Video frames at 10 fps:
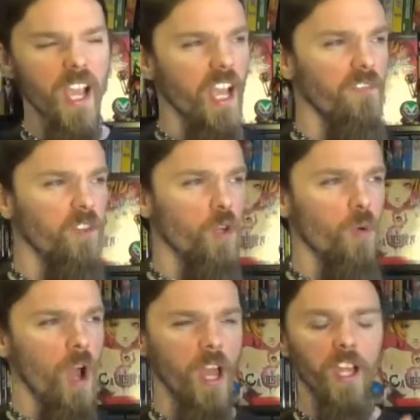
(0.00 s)
If
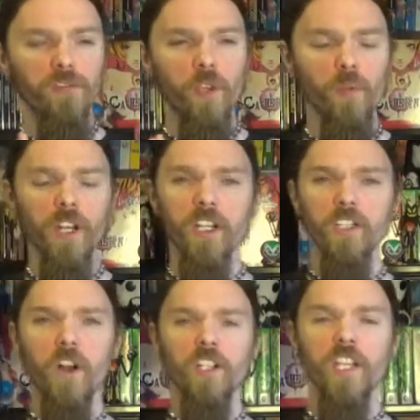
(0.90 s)
you want to
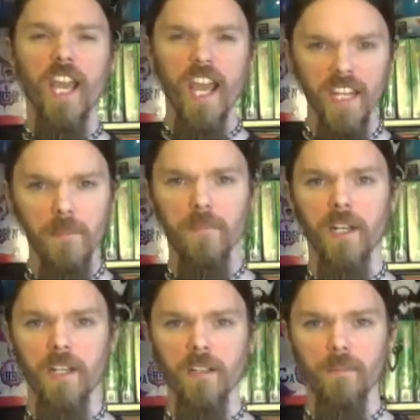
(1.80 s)
talk to
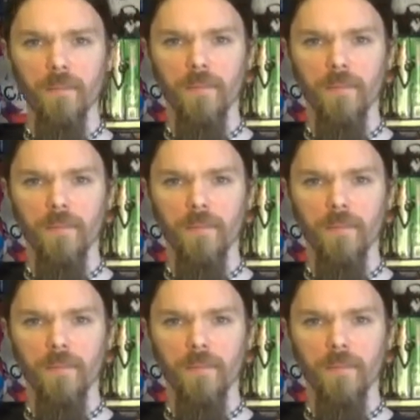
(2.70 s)
anybody